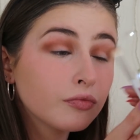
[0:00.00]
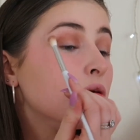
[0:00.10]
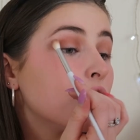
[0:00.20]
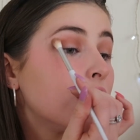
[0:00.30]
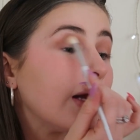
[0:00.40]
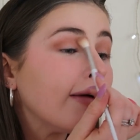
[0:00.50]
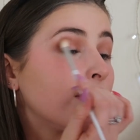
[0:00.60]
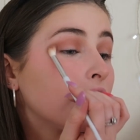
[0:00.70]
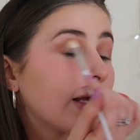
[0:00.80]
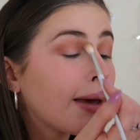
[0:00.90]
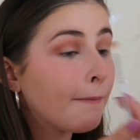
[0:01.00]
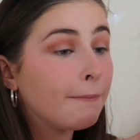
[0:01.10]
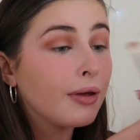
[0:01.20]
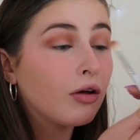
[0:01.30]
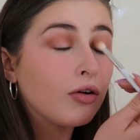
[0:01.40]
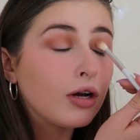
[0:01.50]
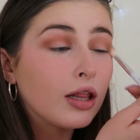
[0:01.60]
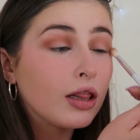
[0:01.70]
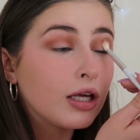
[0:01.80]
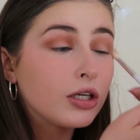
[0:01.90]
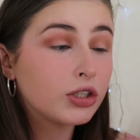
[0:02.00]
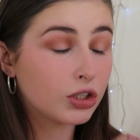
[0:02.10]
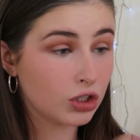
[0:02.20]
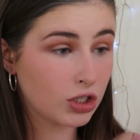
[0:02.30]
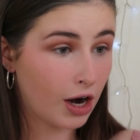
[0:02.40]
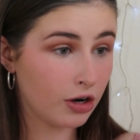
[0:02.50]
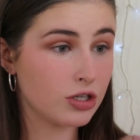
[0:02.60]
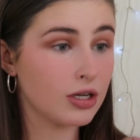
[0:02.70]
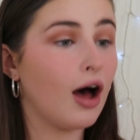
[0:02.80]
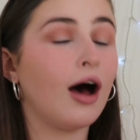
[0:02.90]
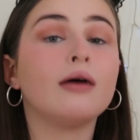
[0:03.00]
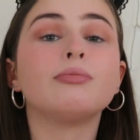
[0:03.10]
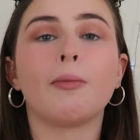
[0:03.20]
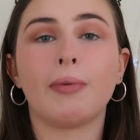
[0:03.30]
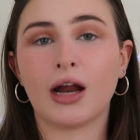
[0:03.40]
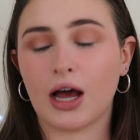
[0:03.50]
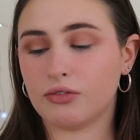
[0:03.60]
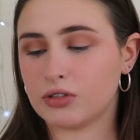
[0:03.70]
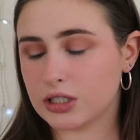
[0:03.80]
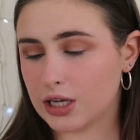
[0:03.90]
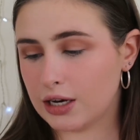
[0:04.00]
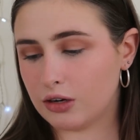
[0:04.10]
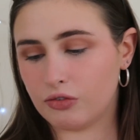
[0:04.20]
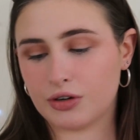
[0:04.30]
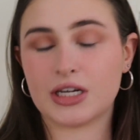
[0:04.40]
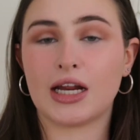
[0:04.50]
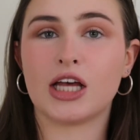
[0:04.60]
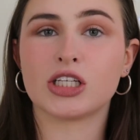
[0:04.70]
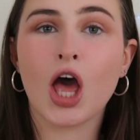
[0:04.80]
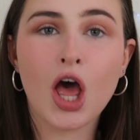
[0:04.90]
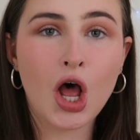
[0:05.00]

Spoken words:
You can definitely build these shadows up, but I've decided for today's